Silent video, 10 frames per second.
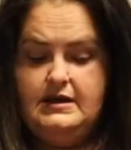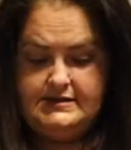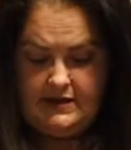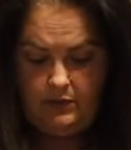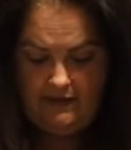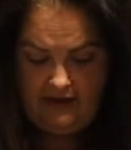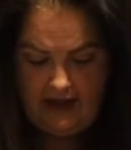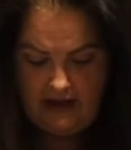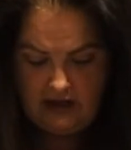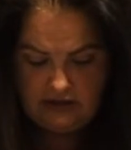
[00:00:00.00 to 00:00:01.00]
So we've got
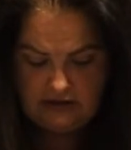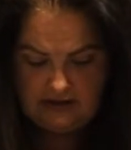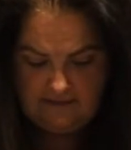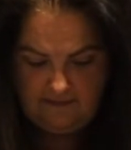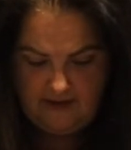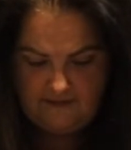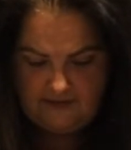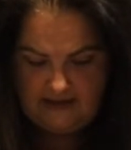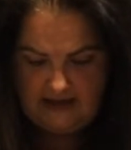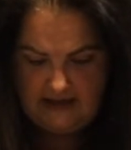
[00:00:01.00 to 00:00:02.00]

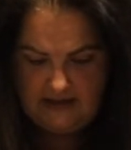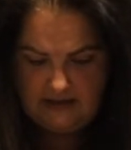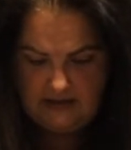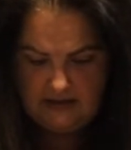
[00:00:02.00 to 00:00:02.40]
150.